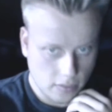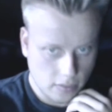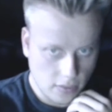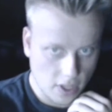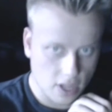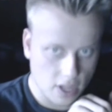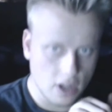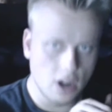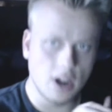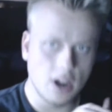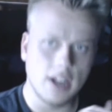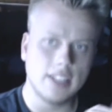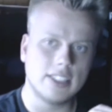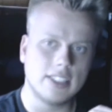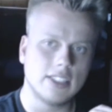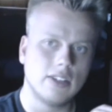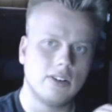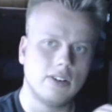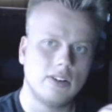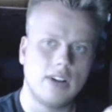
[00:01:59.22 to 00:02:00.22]
Alright,
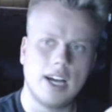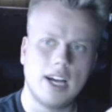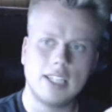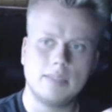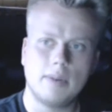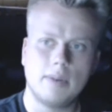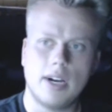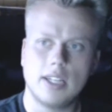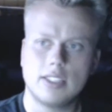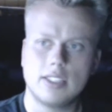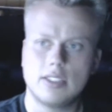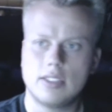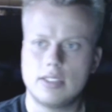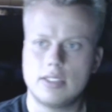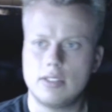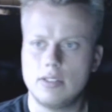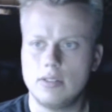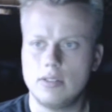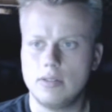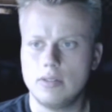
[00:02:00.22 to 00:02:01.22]
so Xbox
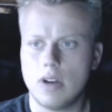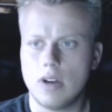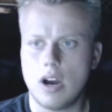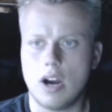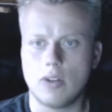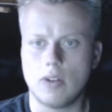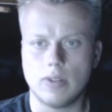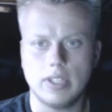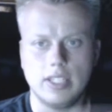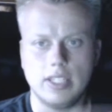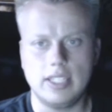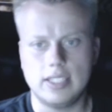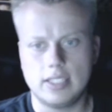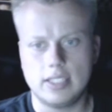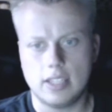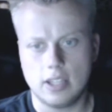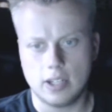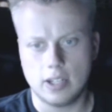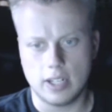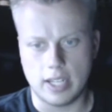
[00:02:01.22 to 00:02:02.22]

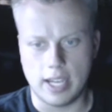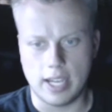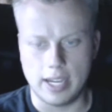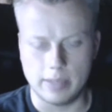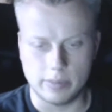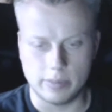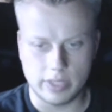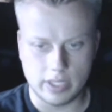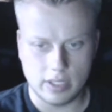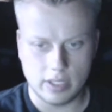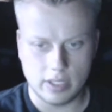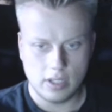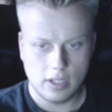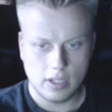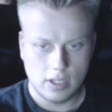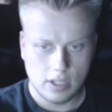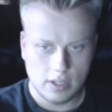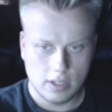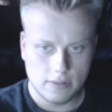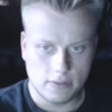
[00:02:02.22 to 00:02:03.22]
released their games
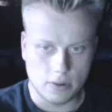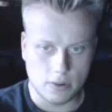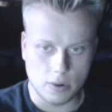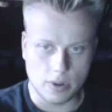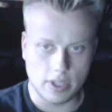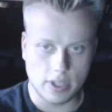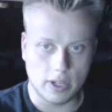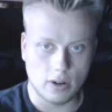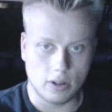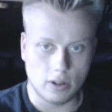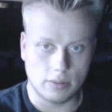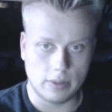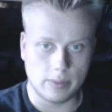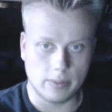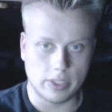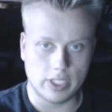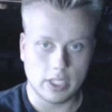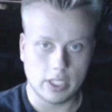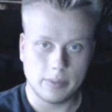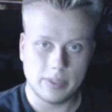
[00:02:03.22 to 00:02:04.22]
for the gold
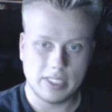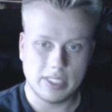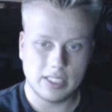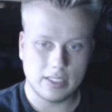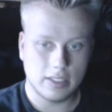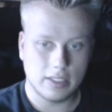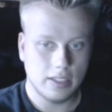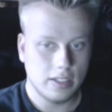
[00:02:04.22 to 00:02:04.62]
memberships,